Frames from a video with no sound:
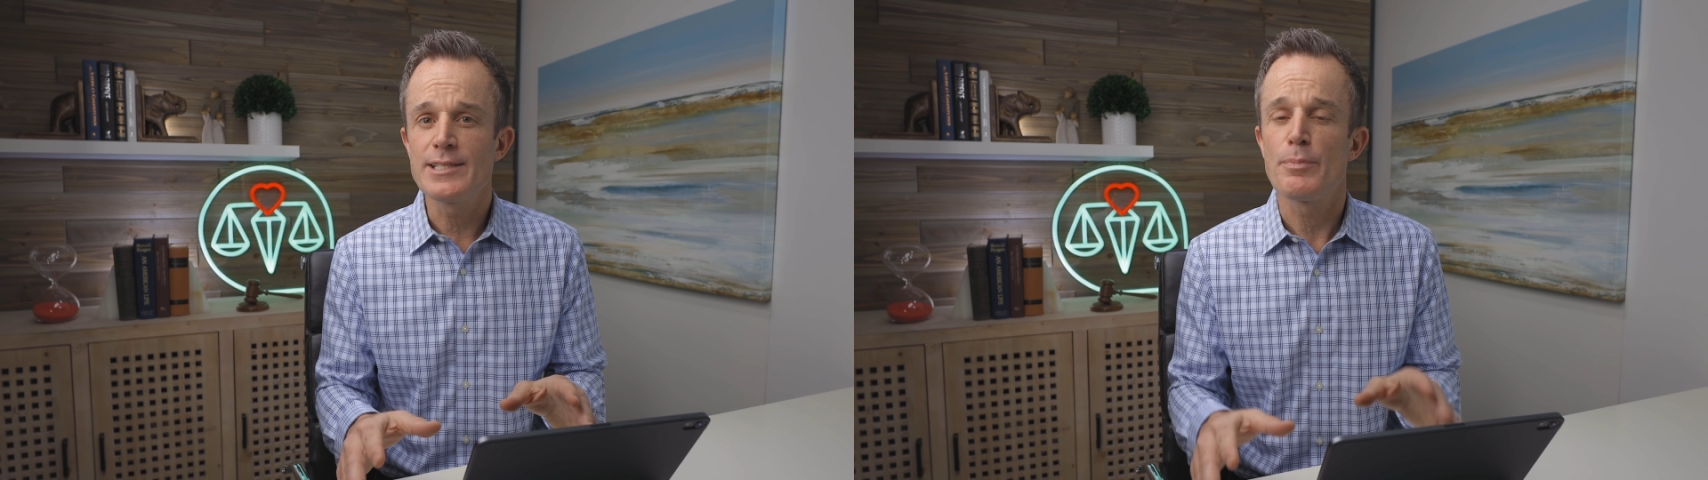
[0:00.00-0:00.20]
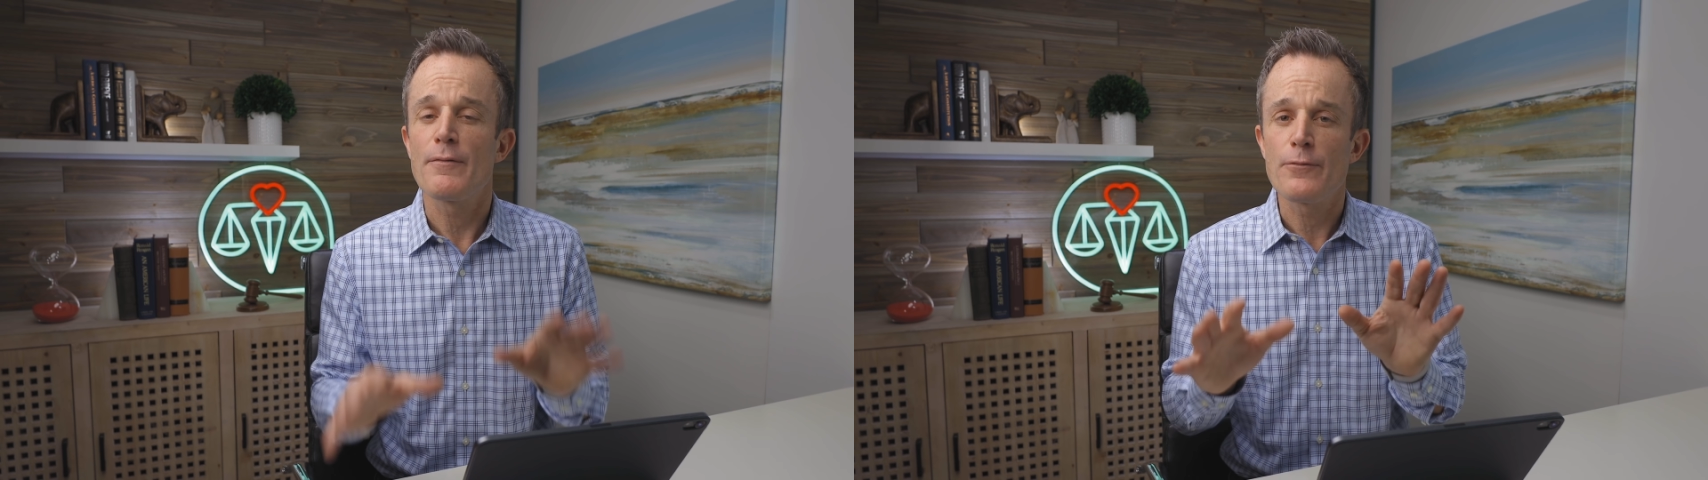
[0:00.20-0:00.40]

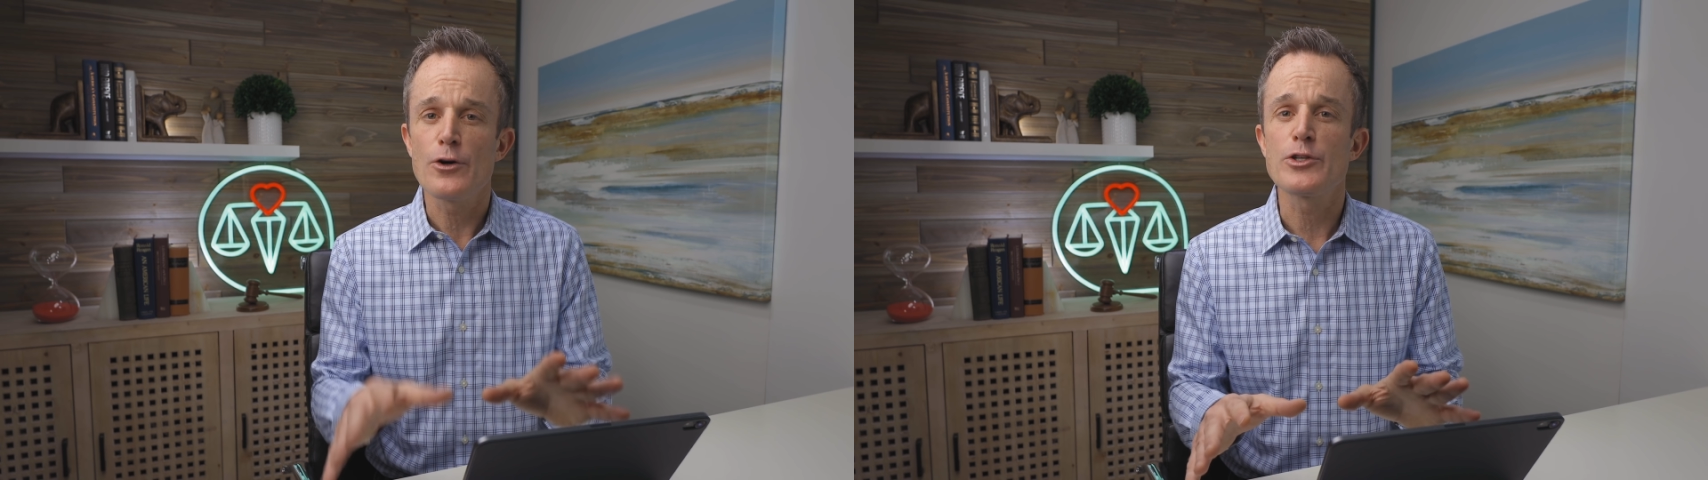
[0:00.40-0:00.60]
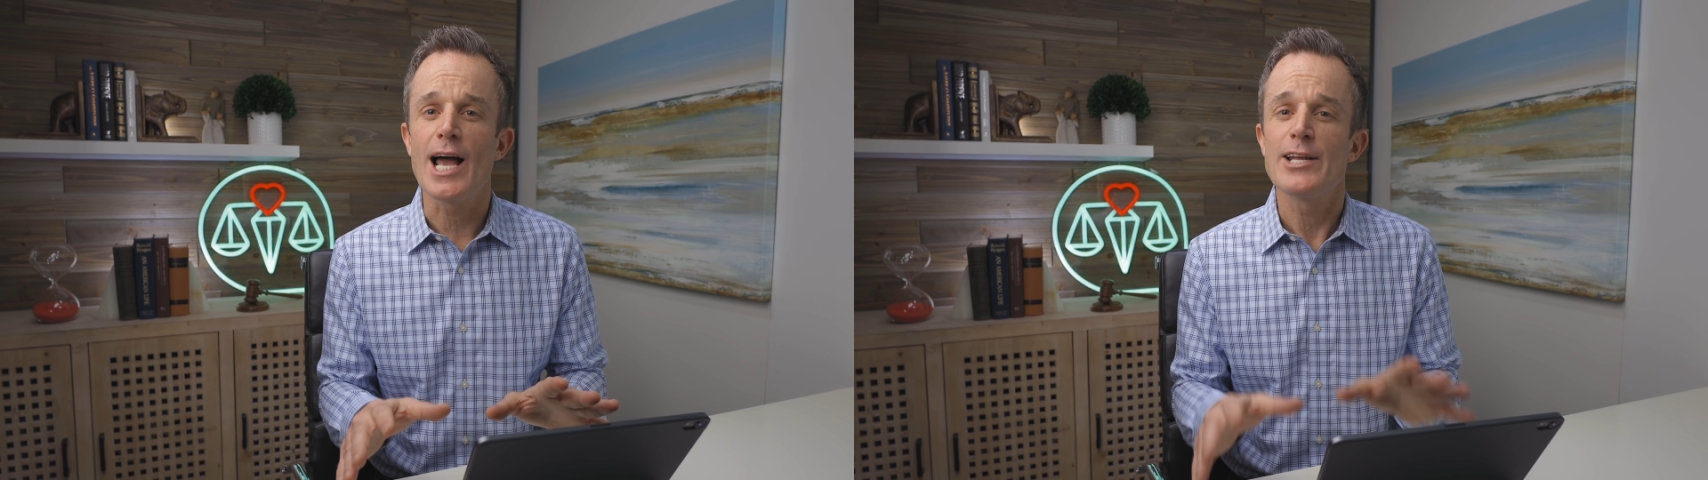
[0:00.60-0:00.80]
but
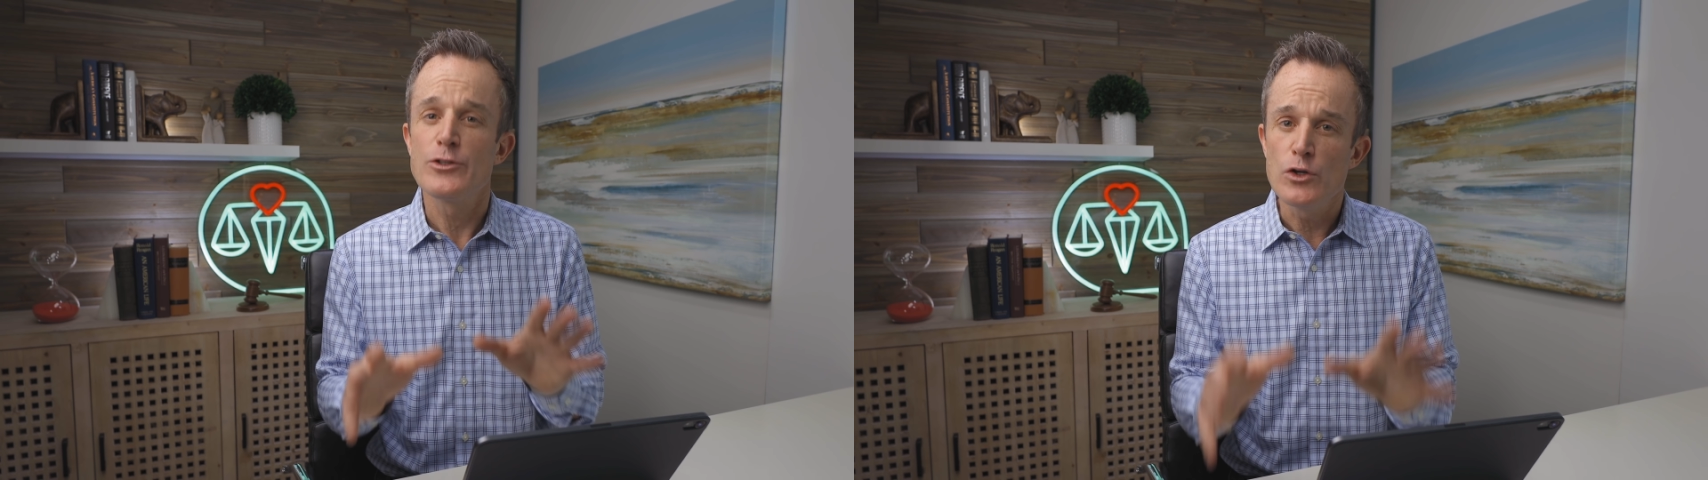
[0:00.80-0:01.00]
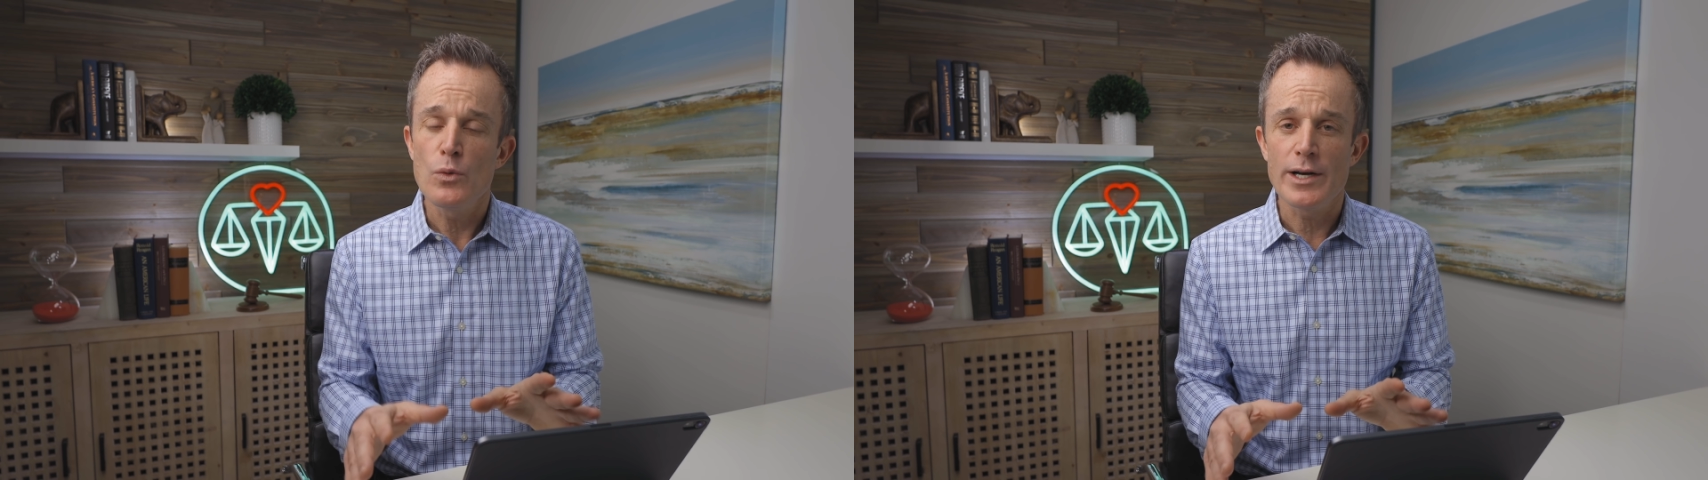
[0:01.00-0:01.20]
first I
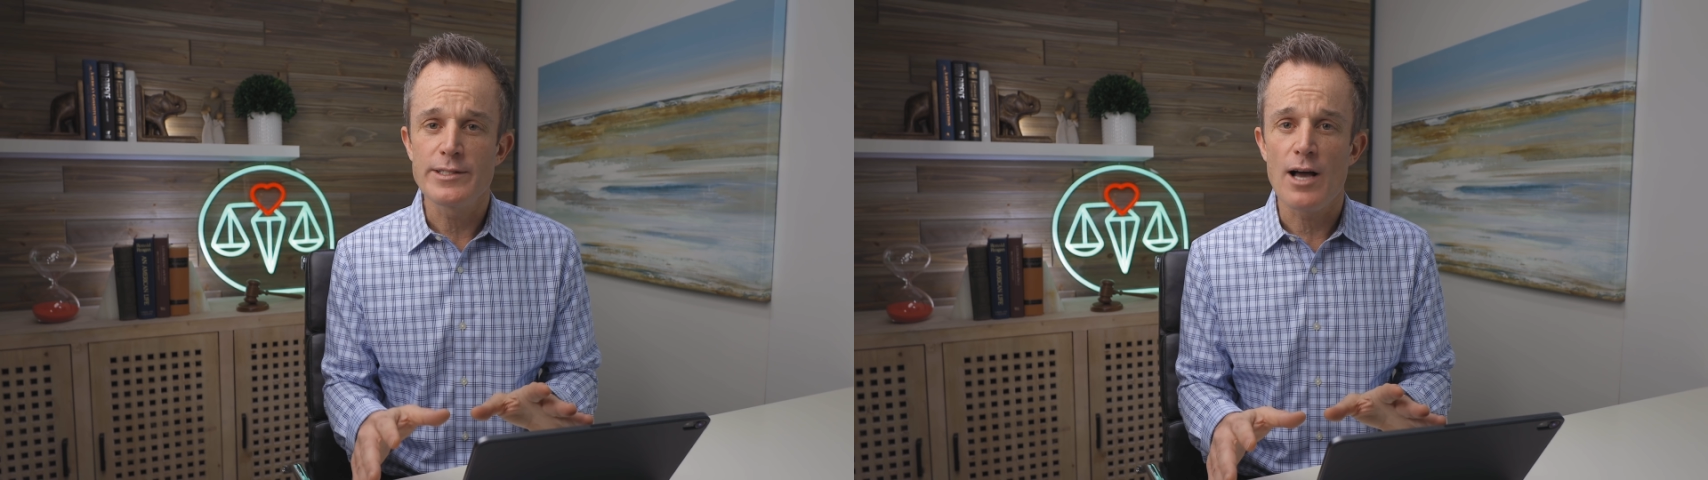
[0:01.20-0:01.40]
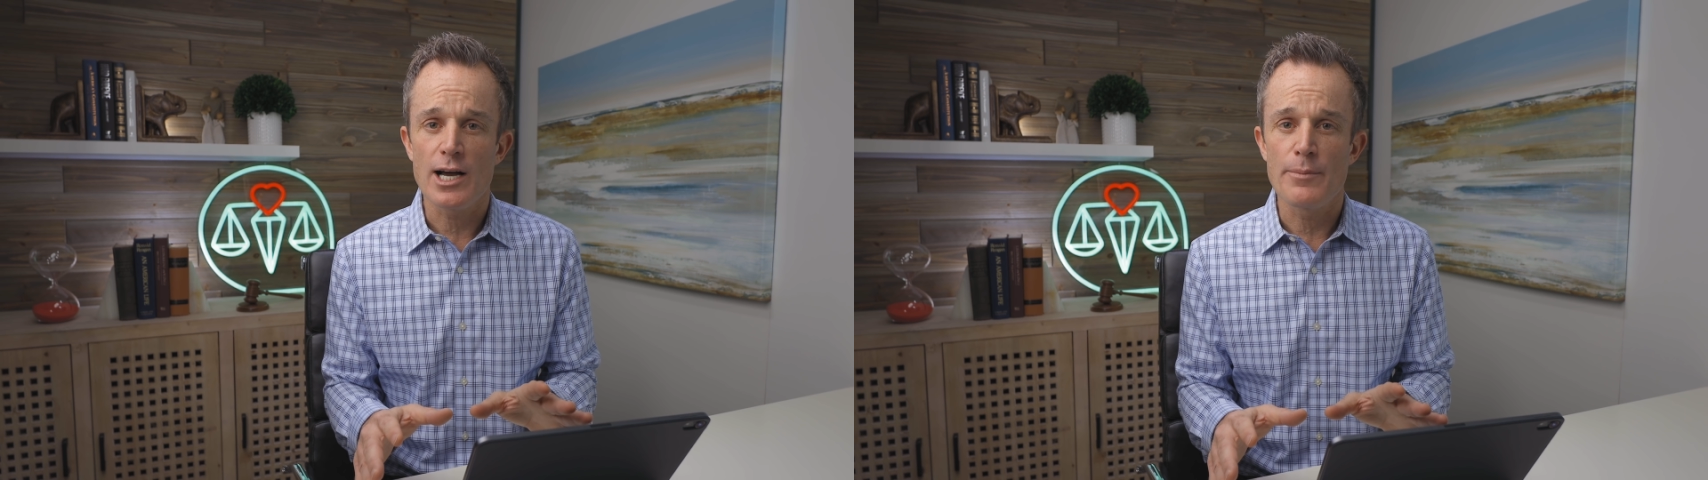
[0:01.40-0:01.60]
do wanna talk